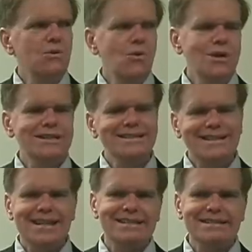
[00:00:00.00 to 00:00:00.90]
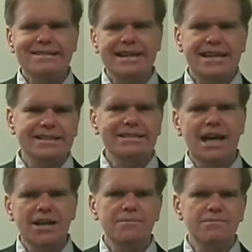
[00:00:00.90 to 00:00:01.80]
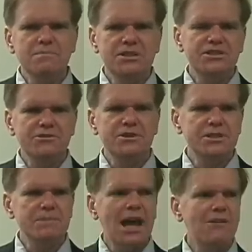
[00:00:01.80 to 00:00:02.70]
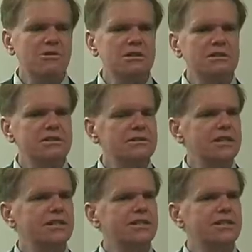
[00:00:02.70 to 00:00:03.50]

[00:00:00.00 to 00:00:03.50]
organization that has a lot of mysterious power and can